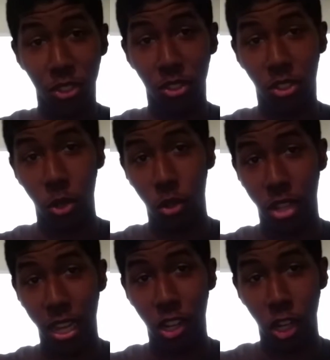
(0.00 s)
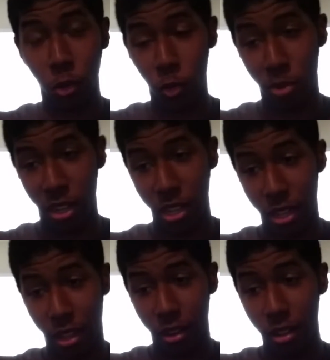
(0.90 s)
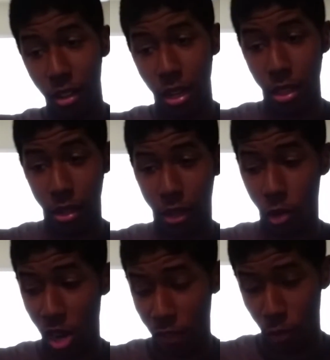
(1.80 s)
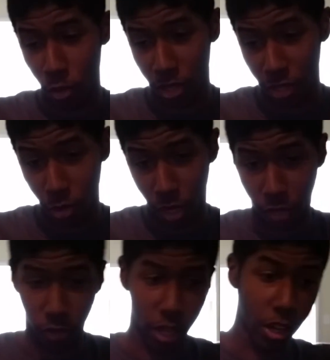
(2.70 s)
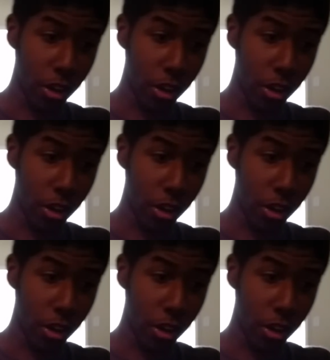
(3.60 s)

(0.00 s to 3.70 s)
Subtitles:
So that card was pretty dead. And then Grapha went to the grave and hit